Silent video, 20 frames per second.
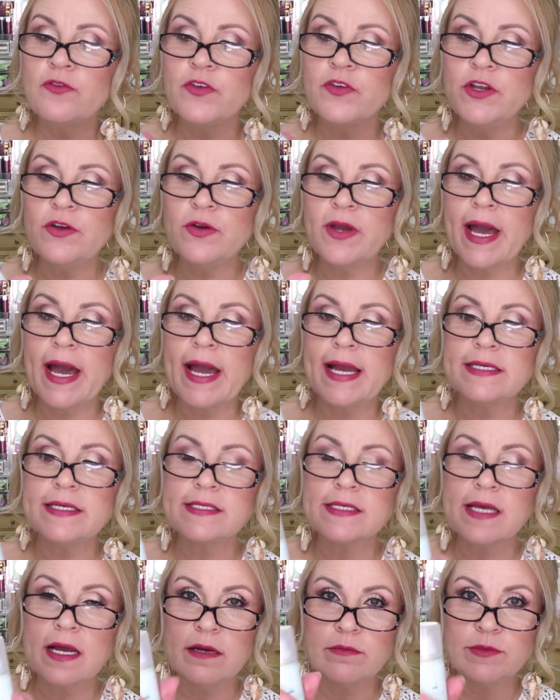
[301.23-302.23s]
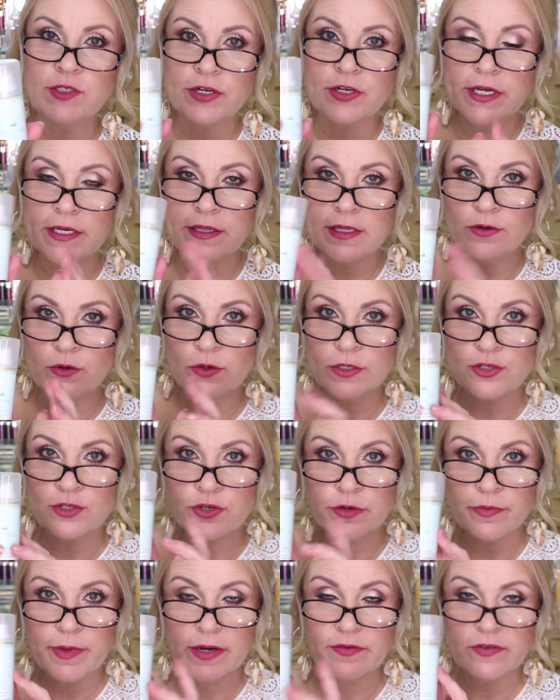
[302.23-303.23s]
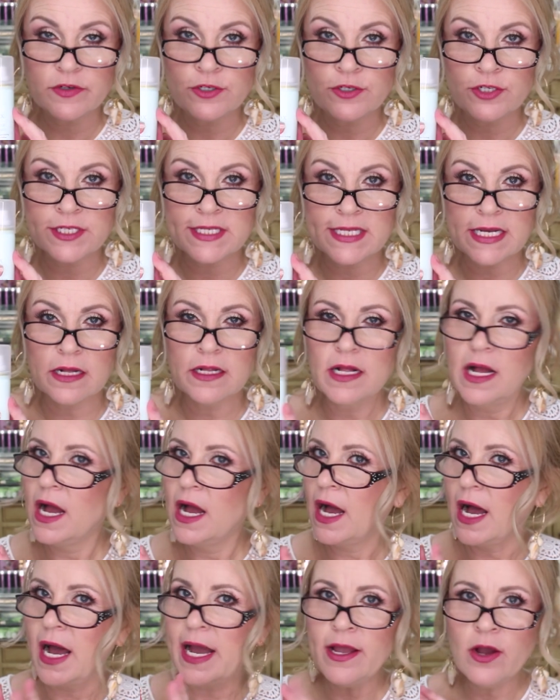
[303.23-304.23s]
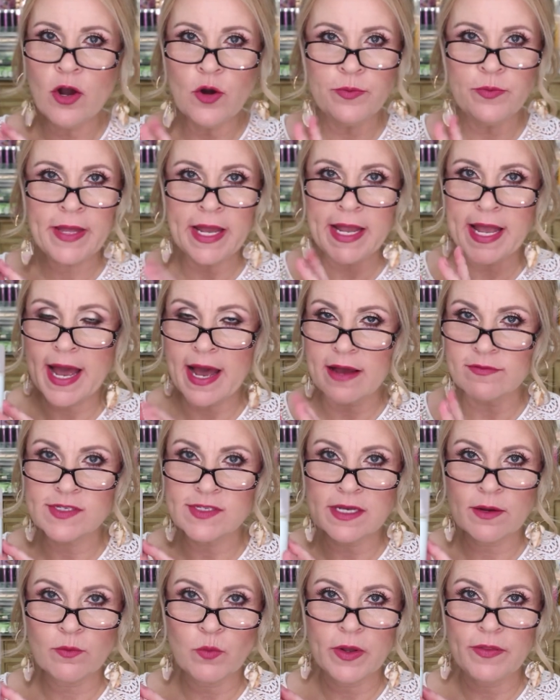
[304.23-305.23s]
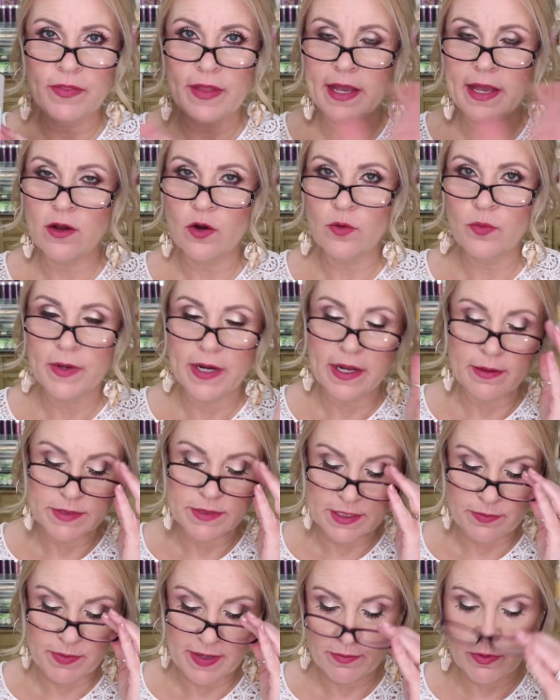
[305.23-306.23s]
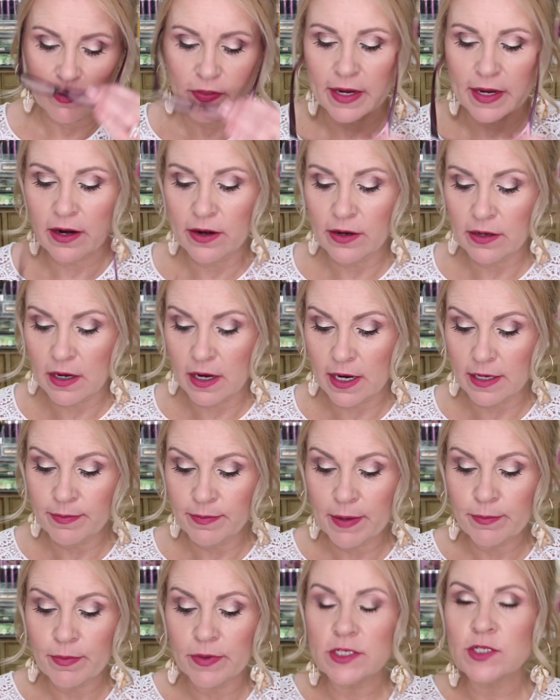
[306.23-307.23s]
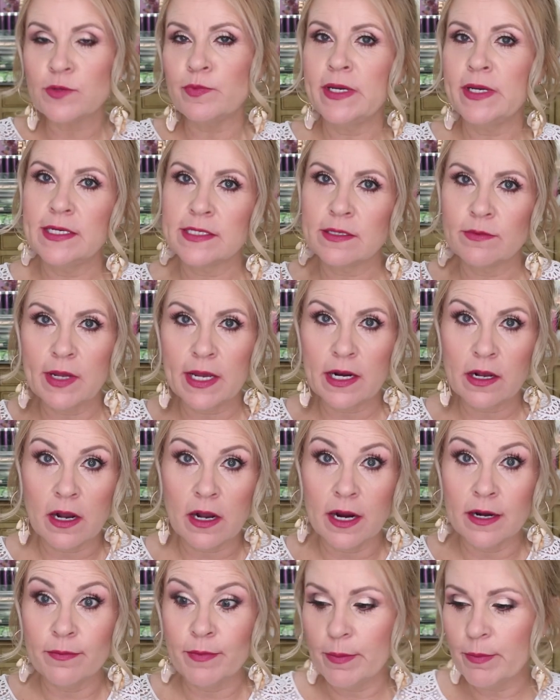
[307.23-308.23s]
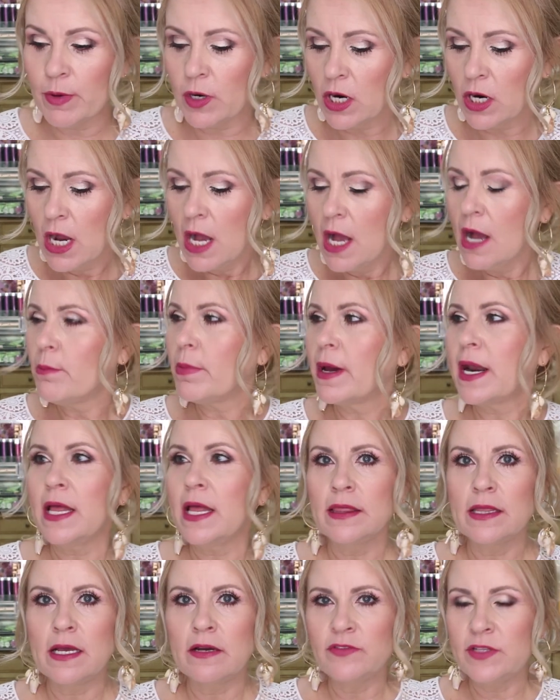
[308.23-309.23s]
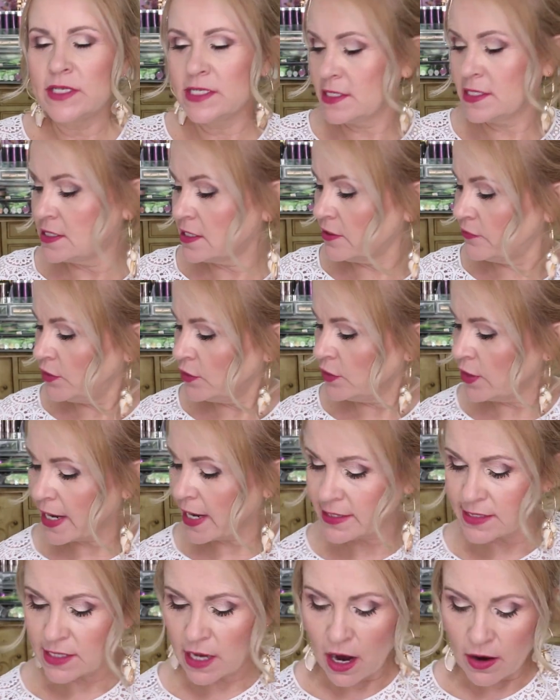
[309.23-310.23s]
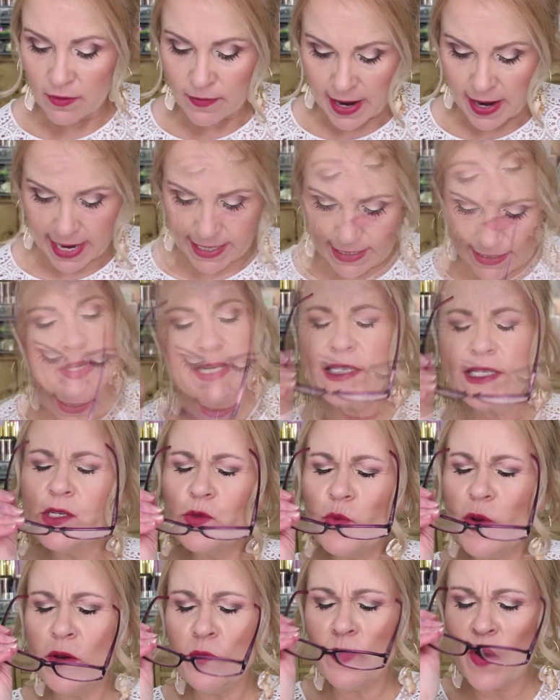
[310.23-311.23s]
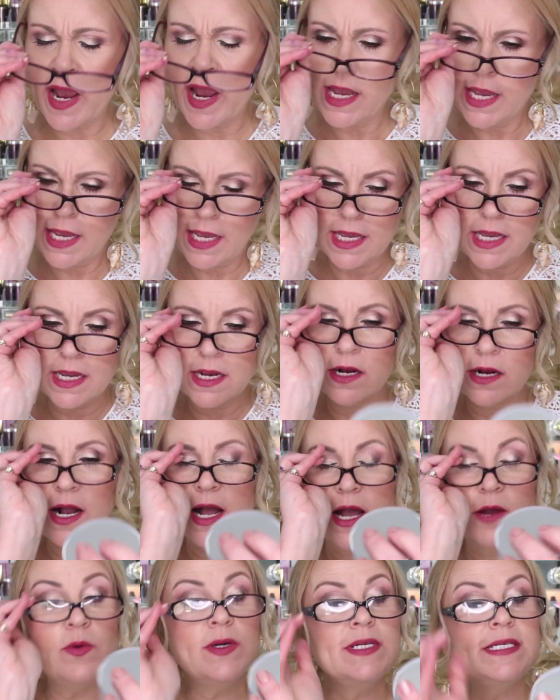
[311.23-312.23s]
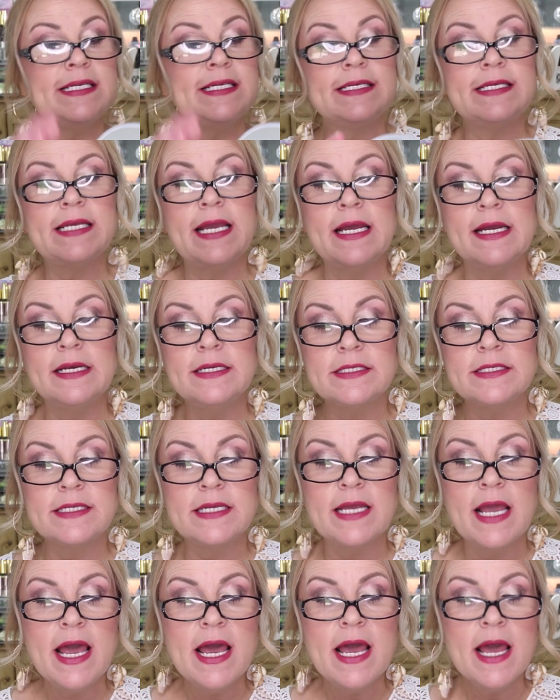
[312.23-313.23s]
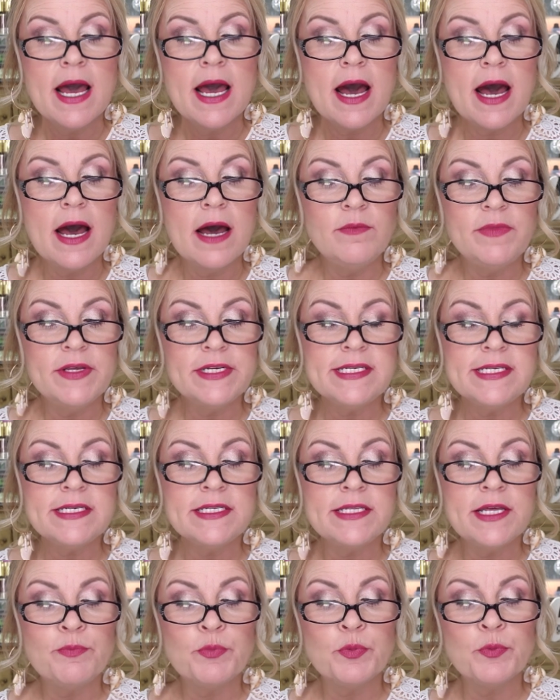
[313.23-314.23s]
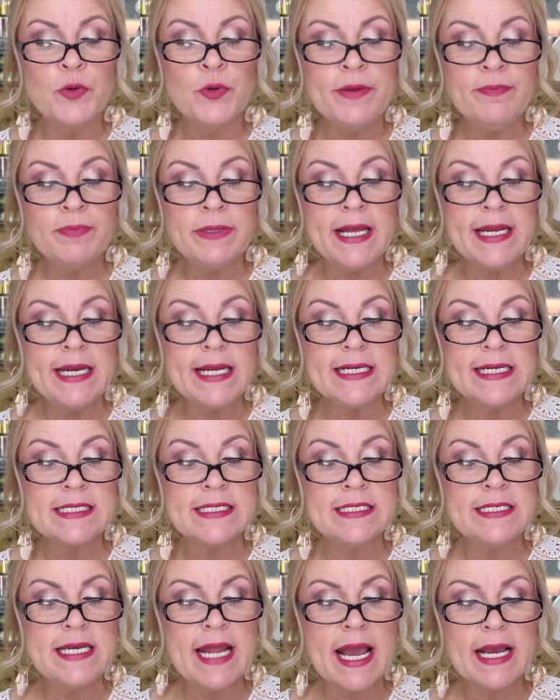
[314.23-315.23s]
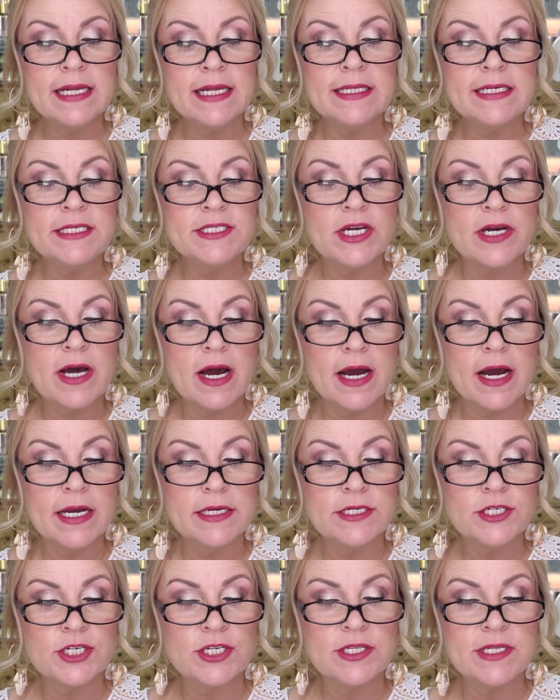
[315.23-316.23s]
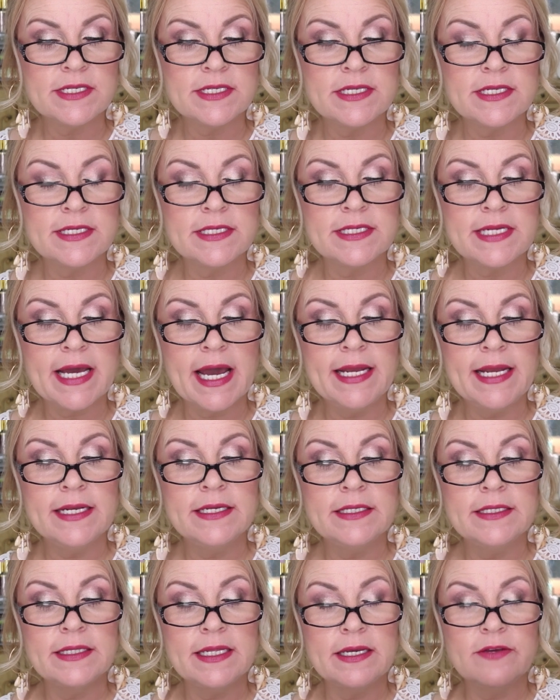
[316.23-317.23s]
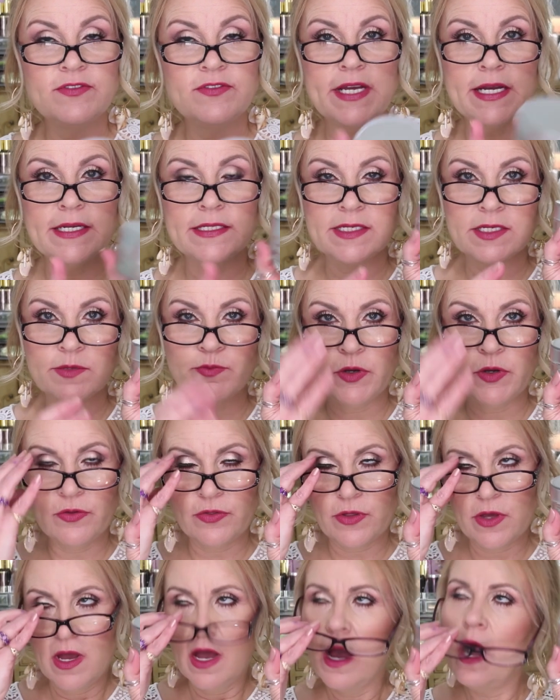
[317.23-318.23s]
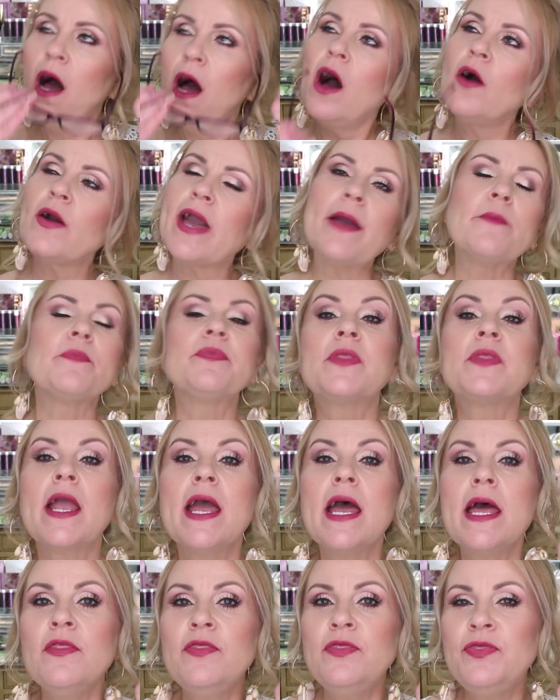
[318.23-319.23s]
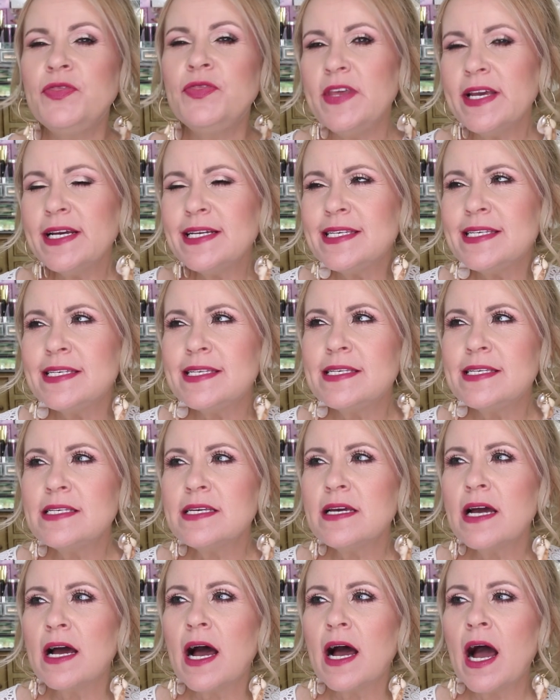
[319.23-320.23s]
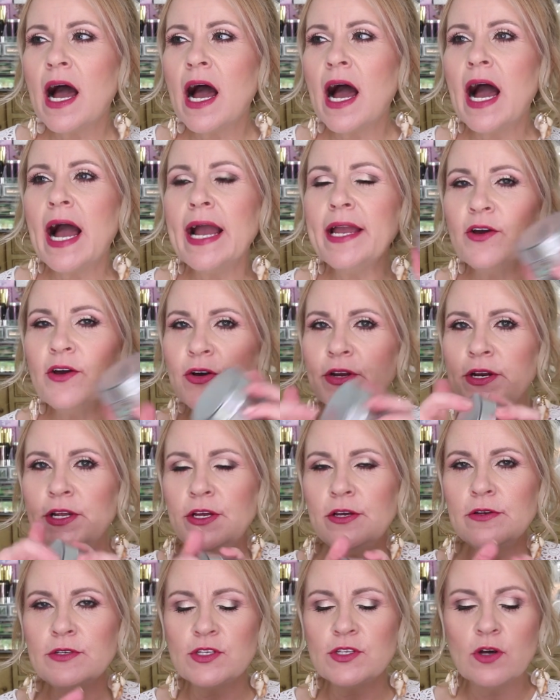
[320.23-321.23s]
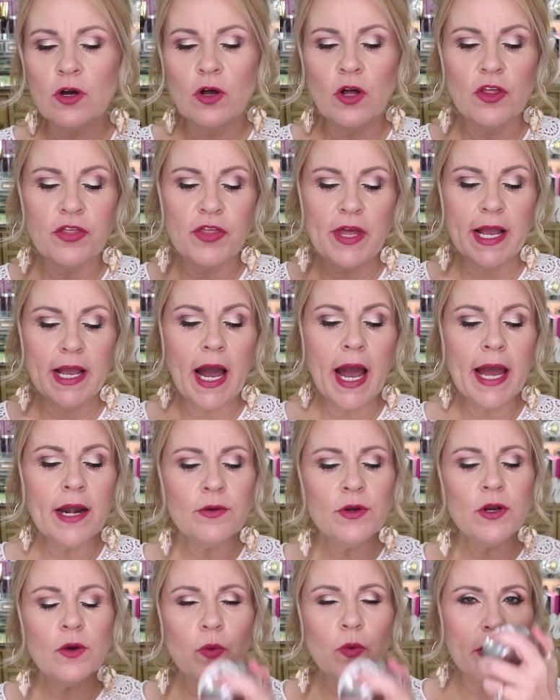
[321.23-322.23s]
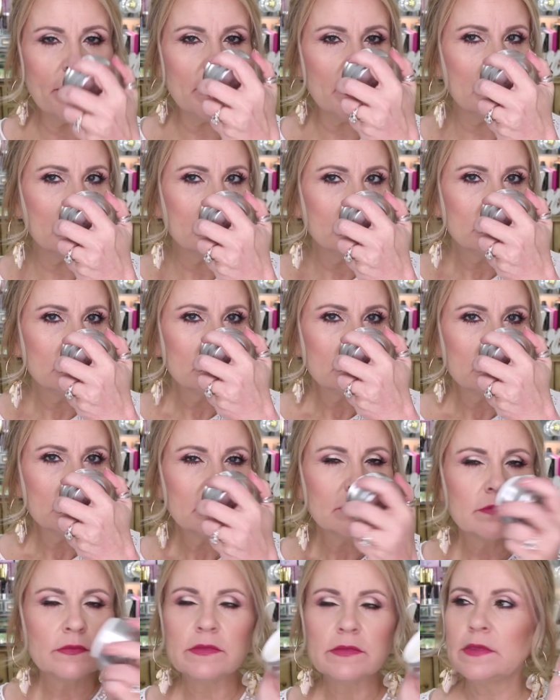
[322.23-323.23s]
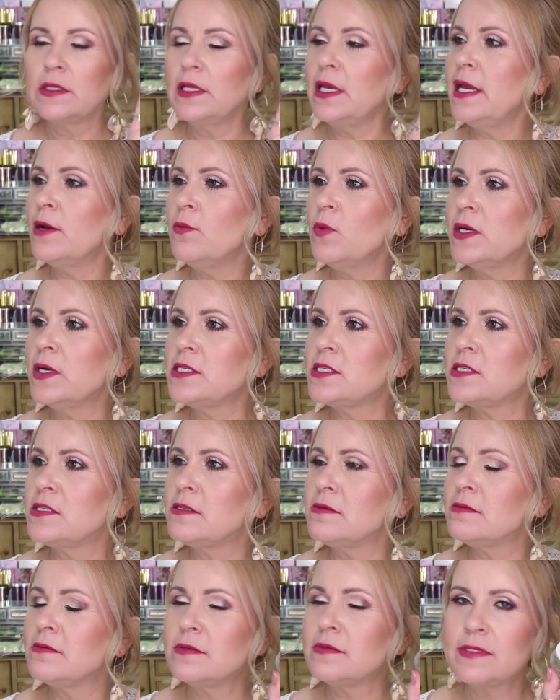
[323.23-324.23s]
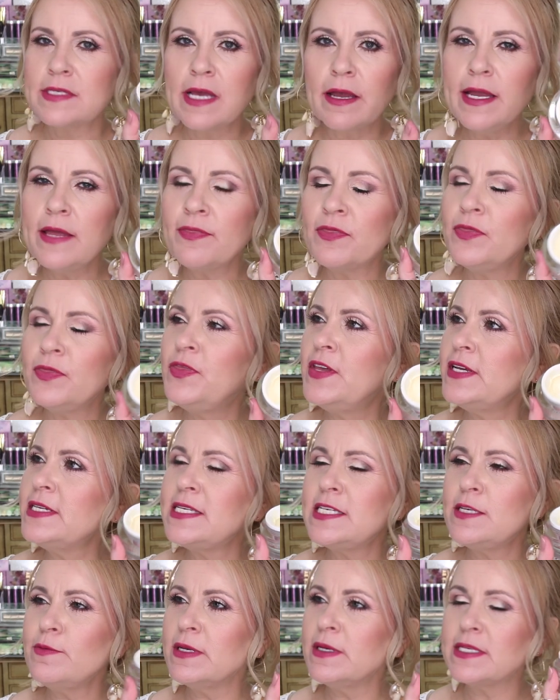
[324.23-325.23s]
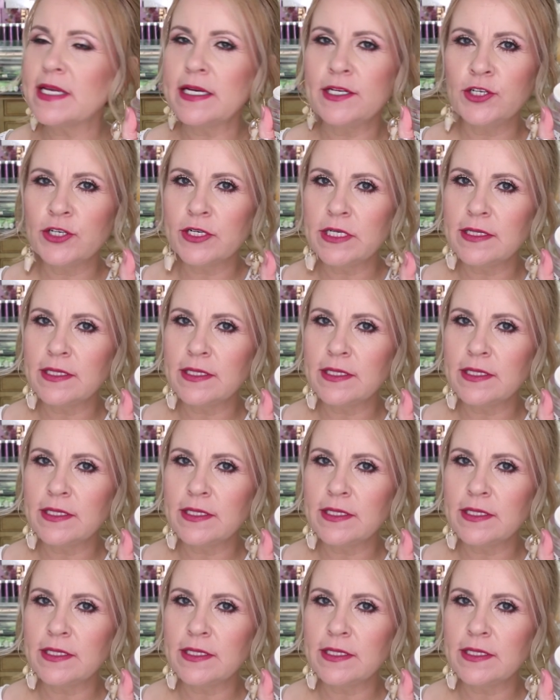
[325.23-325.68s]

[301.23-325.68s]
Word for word: for you guys um, during the nordstrom anniversary sale I hope they have some when they open up to people that aren't card members because I'm not a card member, but I love this stuff, you guys. All right, this one right here I was sent. Um, this is the Replenix Neckletage. This is Tighten, Lift, and Smooth. Okay, this, I couldn't use the whole thing. I don't know whether it was this smells like dirty